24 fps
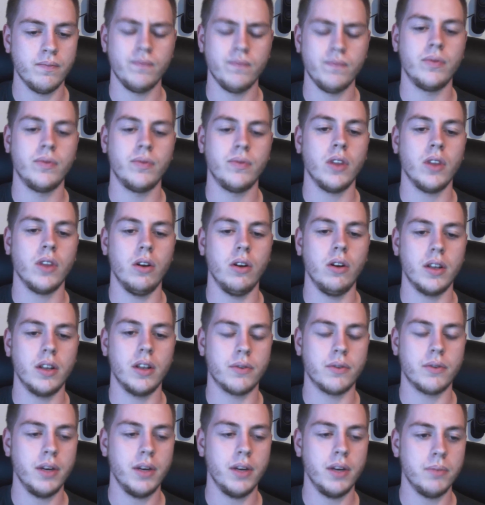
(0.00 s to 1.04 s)
all that great,
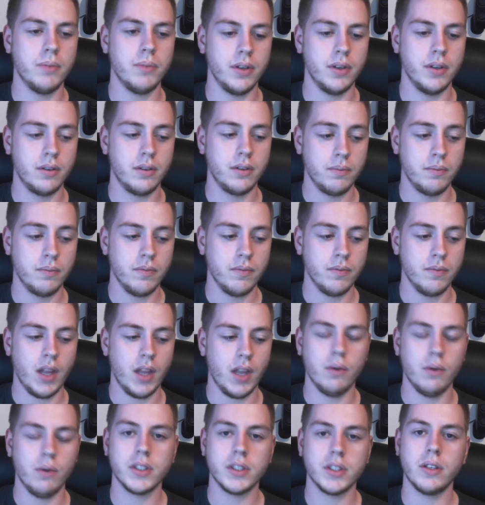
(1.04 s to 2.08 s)
but if you
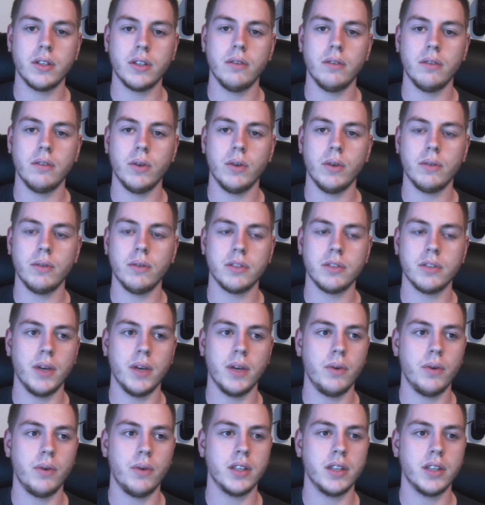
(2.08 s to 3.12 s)
want to watch my
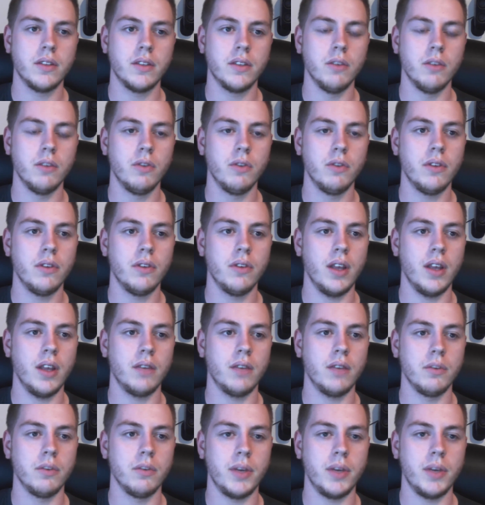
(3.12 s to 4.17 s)
reaction to the movie, it will
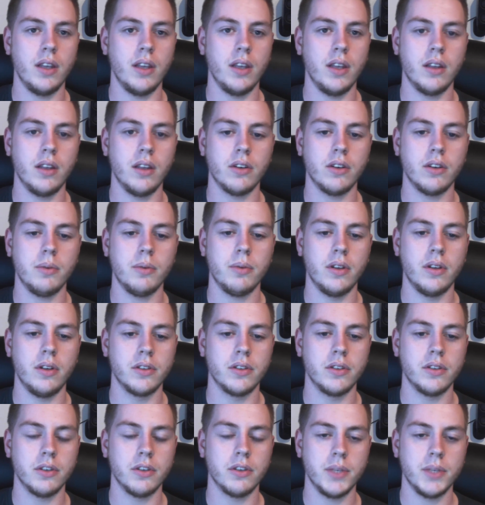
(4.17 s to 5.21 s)
be the top of the
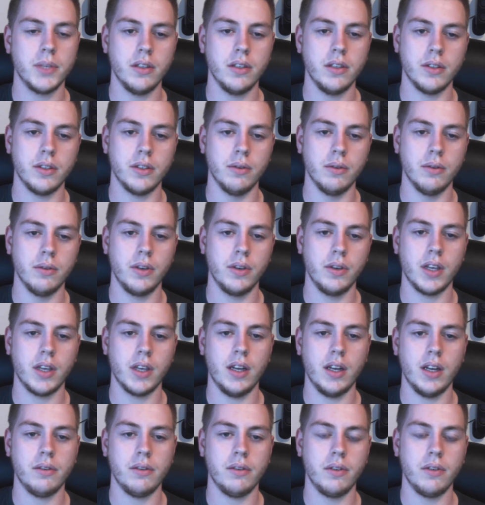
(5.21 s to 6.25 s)
description, so you can head
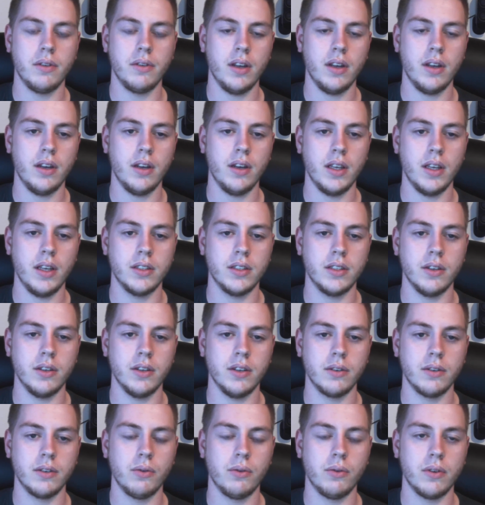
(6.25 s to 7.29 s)
over there. It's on
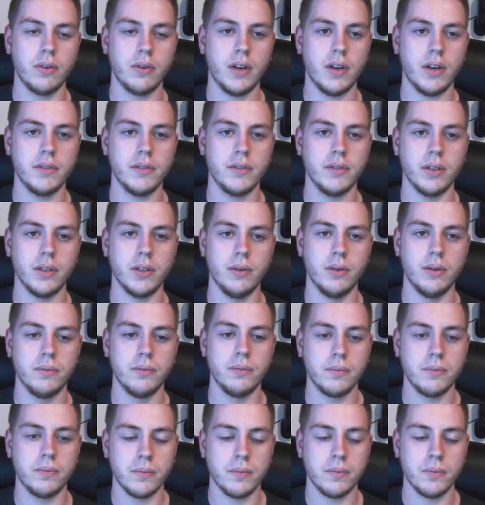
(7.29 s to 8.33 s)
Google Drive, so
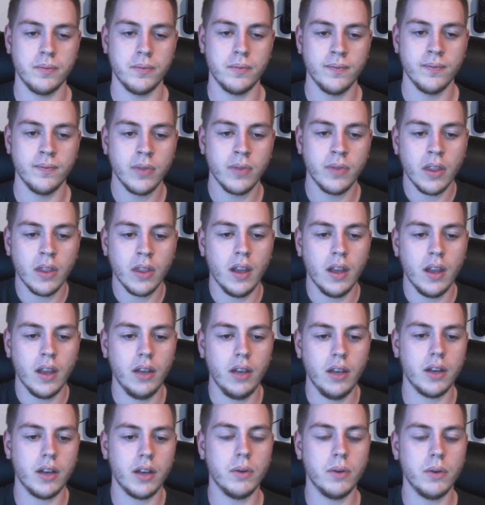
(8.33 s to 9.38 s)
yeah, you can
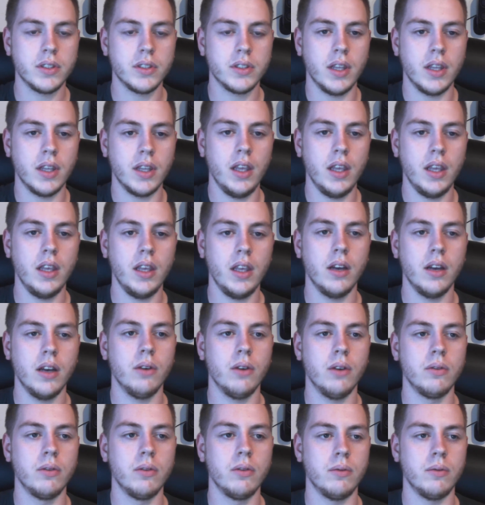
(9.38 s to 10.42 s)
watch
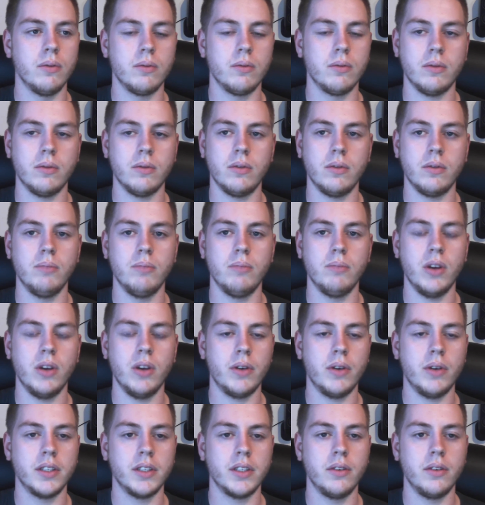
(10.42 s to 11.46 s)
my reaction
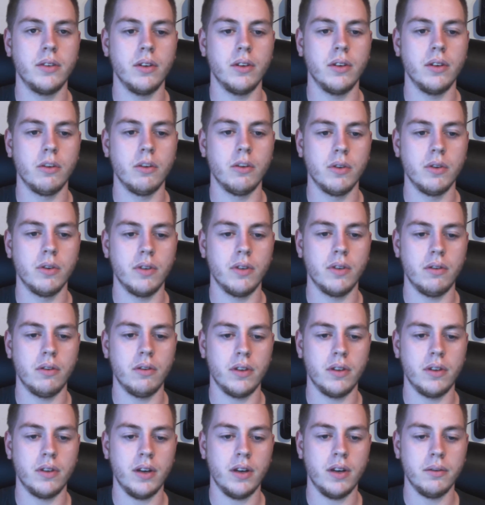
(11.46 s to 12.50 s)
to the whole movie over
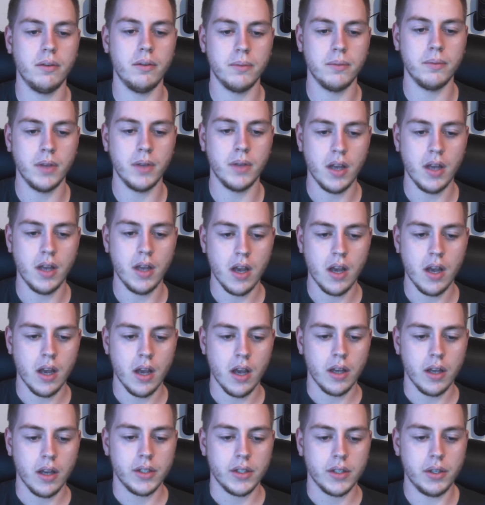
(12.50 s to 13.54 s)
there.
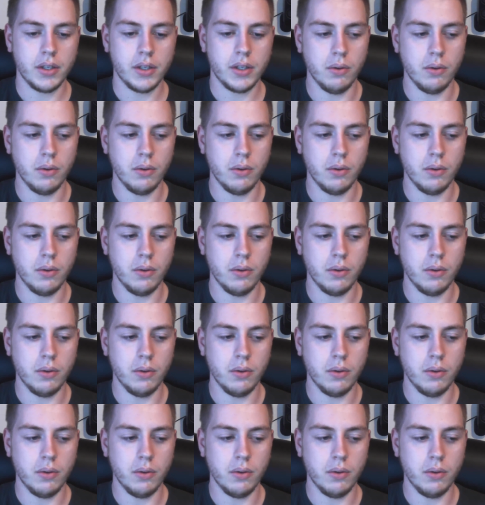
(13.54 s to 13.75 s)
So